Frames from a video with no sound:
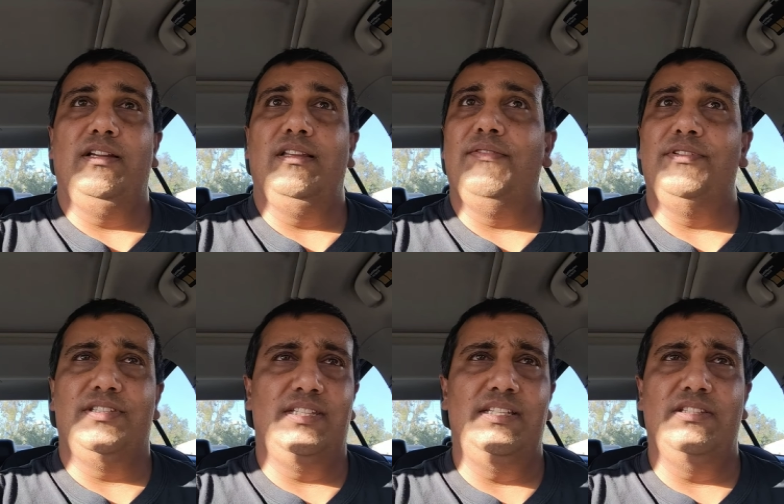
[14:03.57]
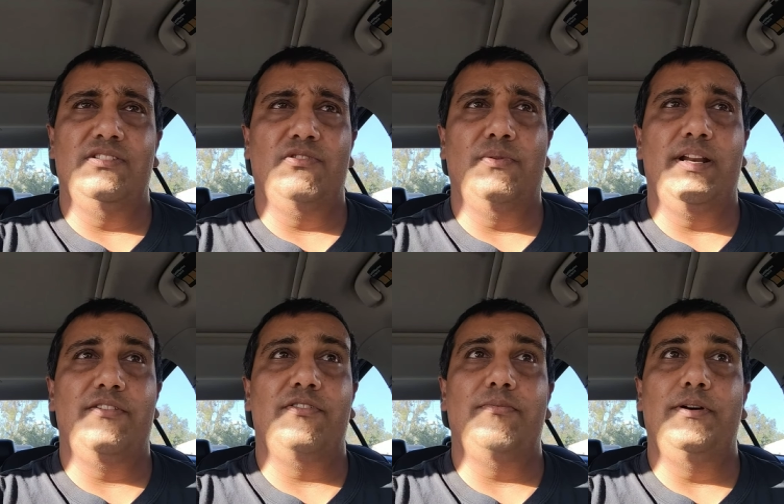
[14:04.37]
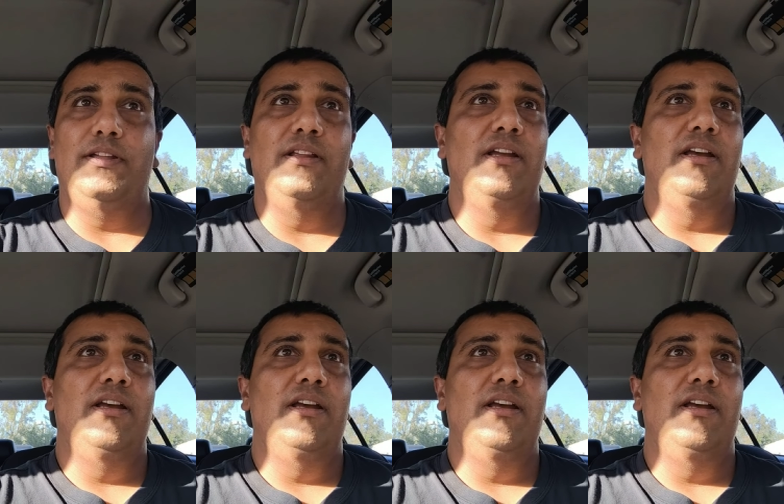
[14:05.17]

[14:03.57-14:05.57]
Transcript: 11 seasons or whatever, but